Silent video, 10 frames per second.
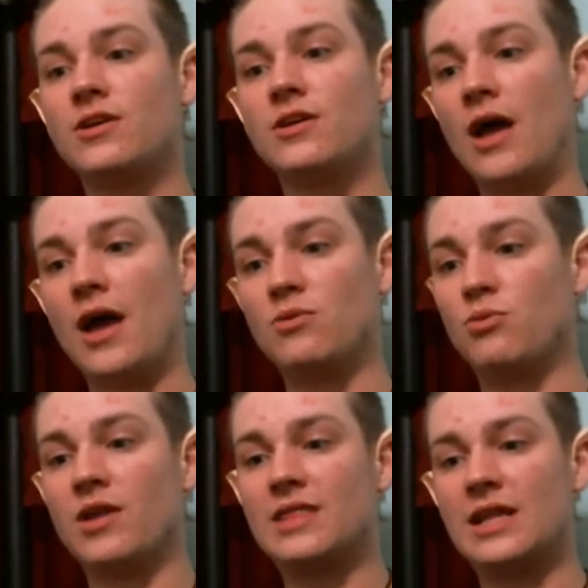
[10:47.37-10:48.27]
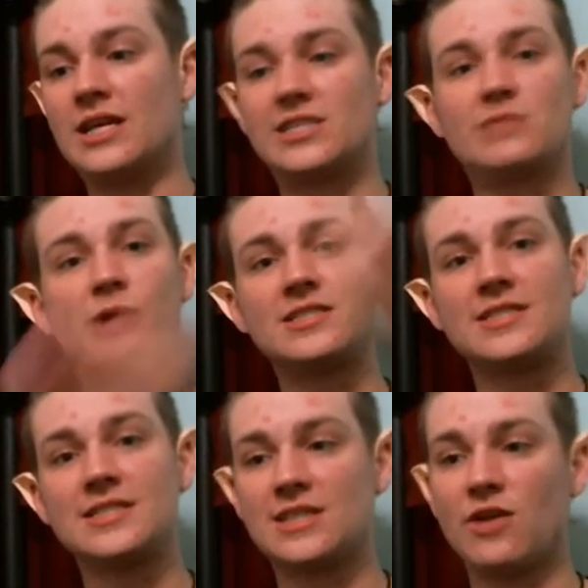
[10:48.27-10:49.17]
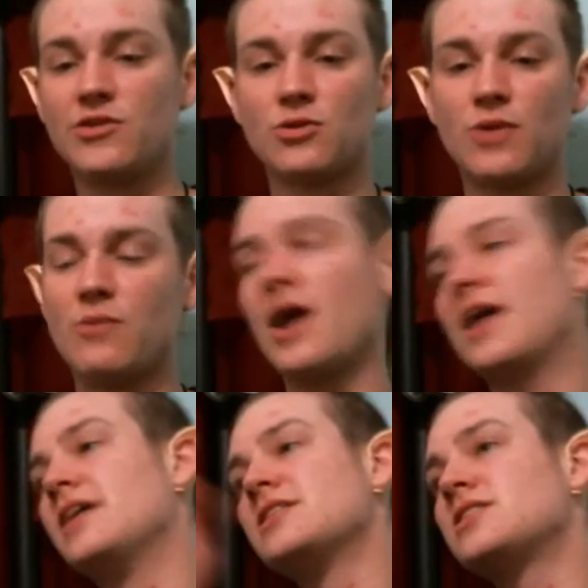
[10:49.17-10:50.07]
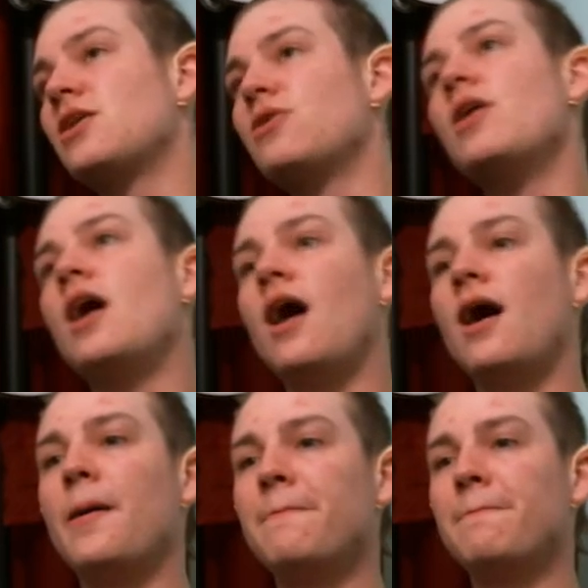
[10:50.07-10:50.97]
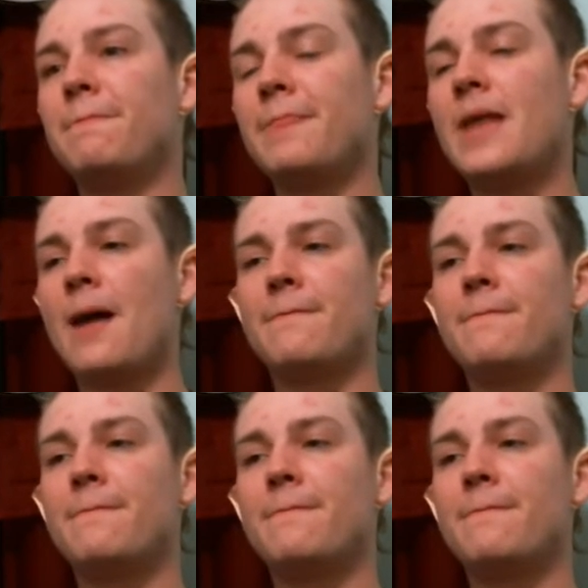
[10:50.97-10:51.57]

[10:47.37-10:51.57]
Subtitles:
and one that expresses itself in the right way. So, yeah.